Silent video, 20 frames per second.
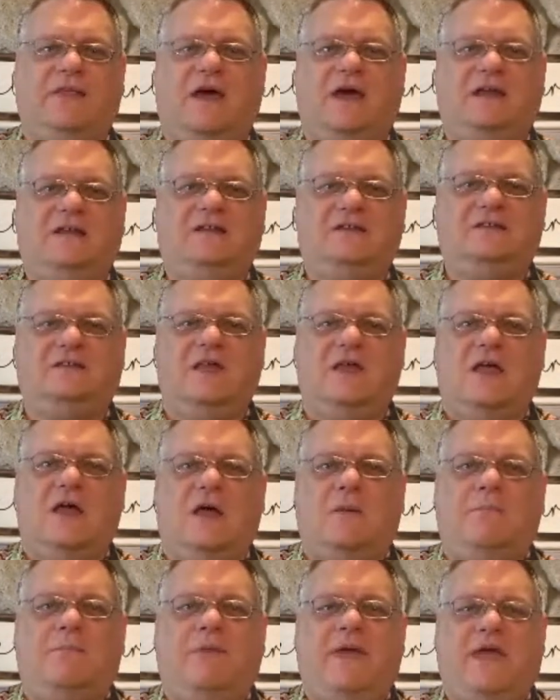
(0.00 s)
And that is
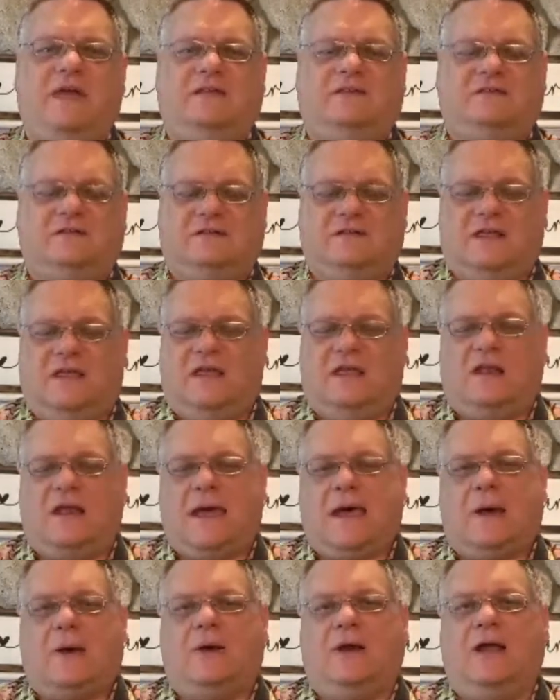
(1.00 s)
based
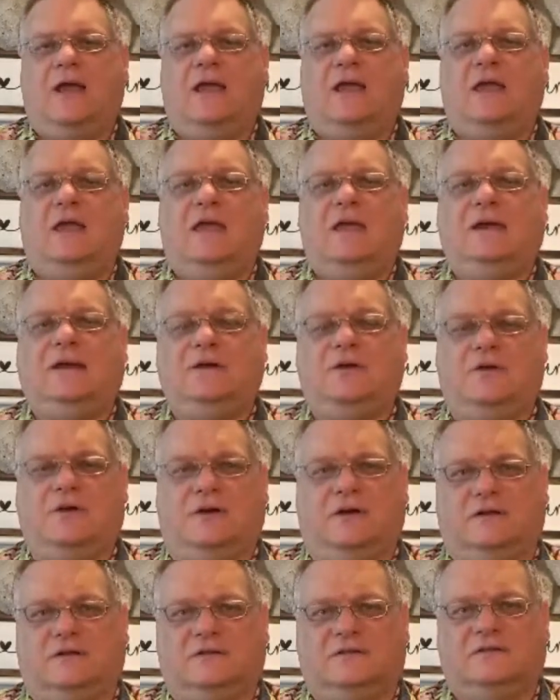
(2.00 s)
in our
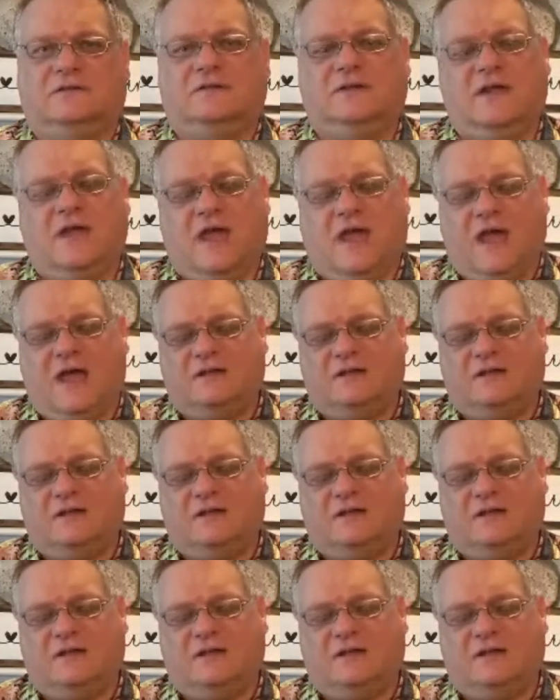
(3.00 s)
ignorance.